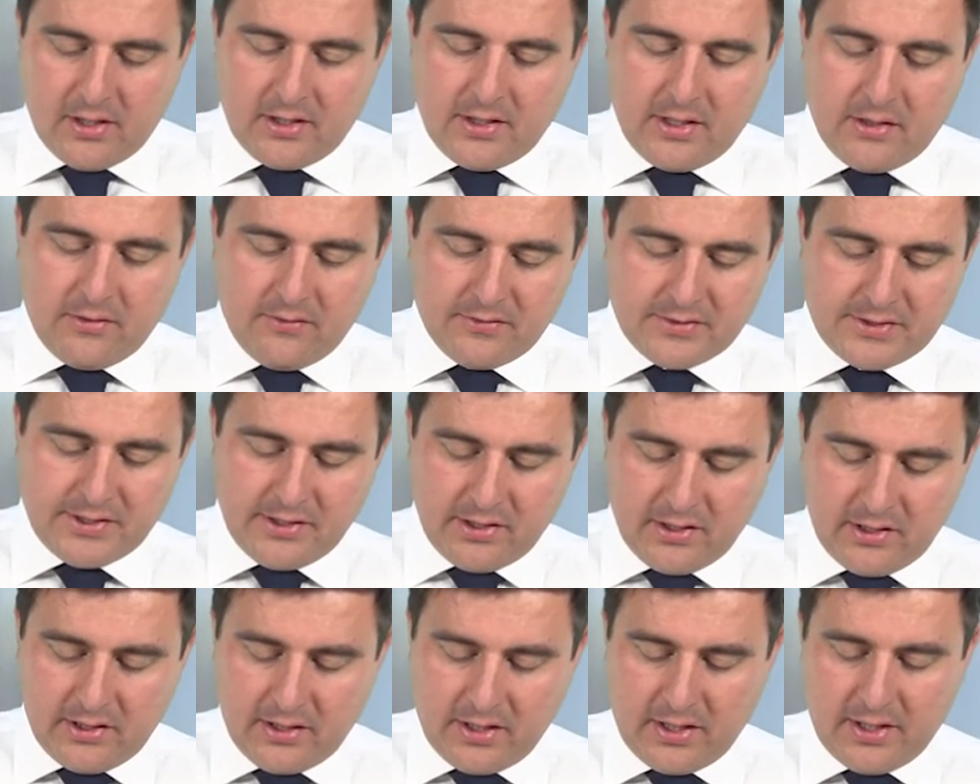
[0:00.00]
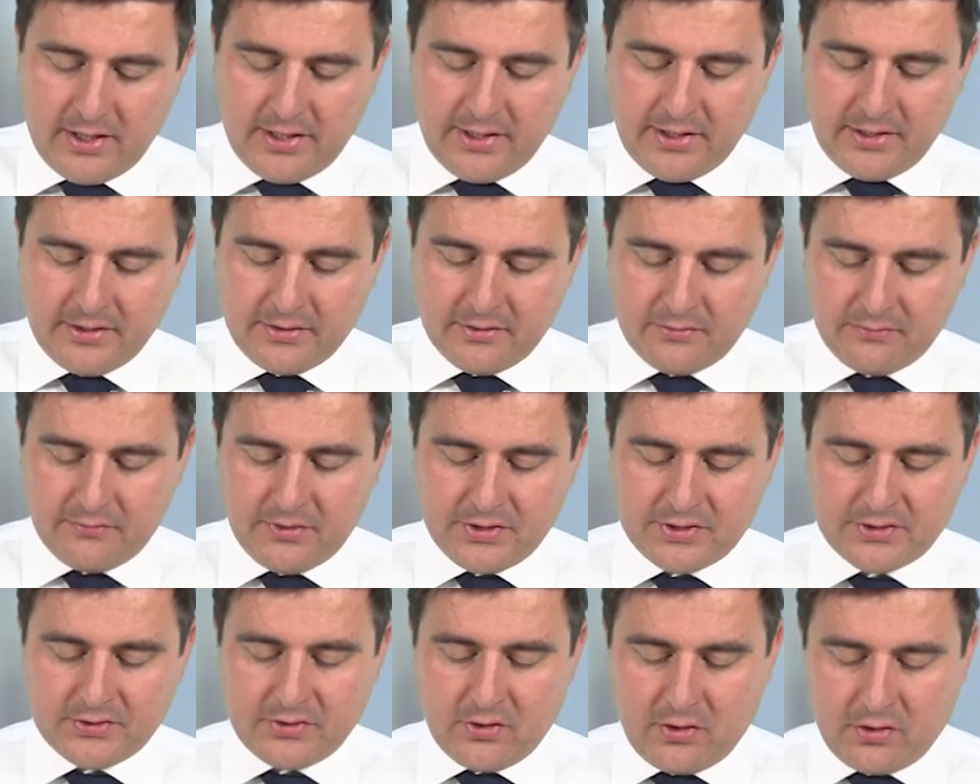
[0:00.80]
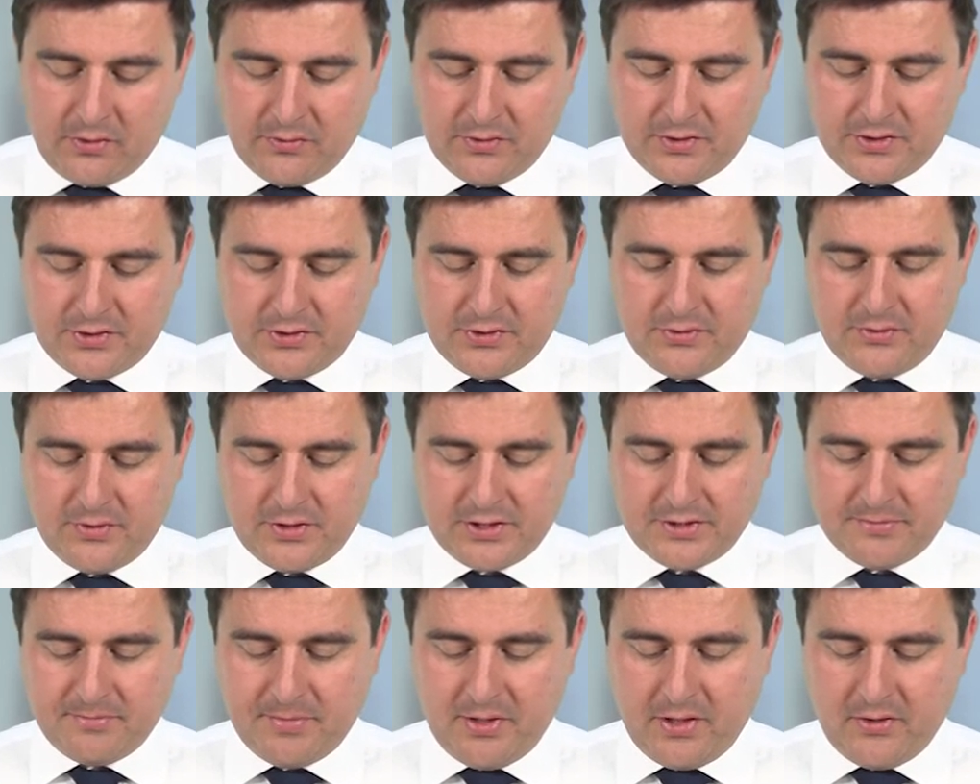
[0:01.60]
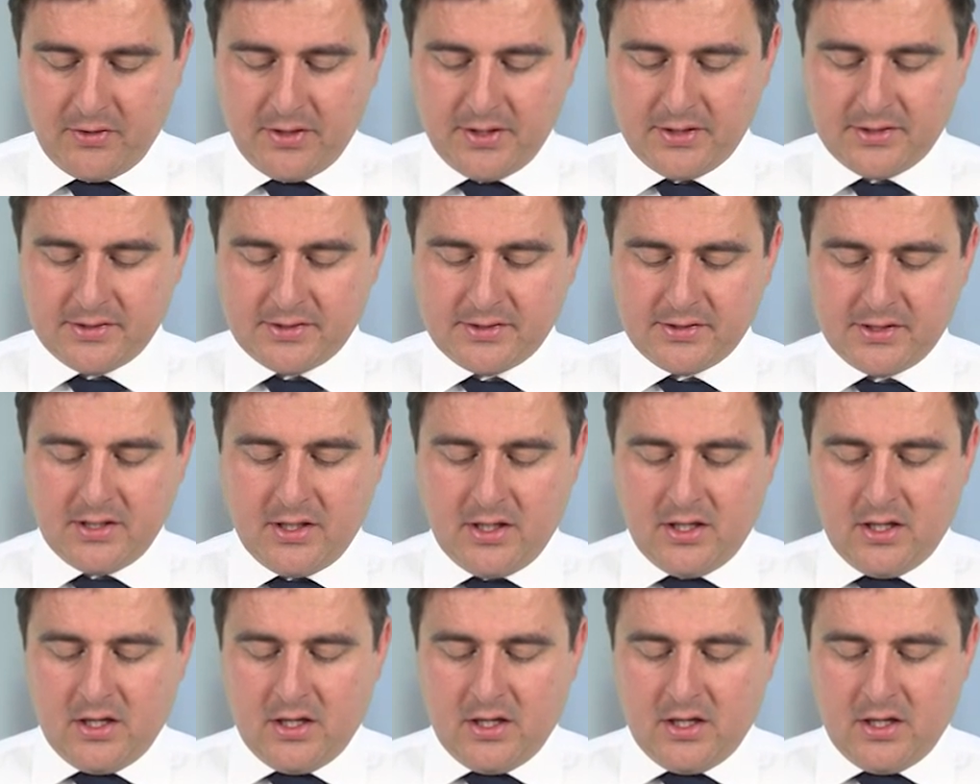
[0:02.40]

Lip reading: Now, obviously, aligning the risk tolerance to experience.